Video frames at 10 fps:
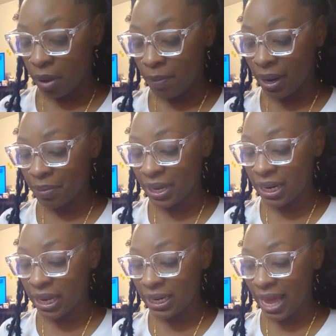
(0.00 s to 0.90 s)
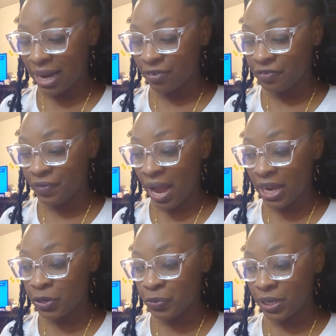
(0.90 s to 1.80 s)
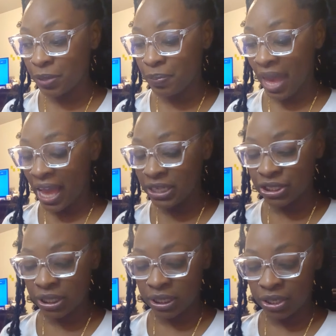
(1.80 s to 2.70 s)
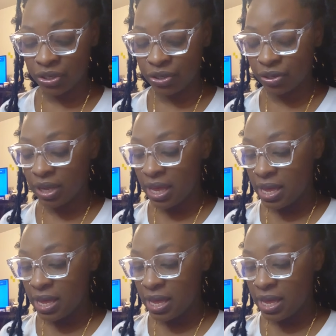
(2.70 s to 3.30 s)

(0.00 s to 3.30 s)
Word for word: But I'm getting a lot of fiery passion here.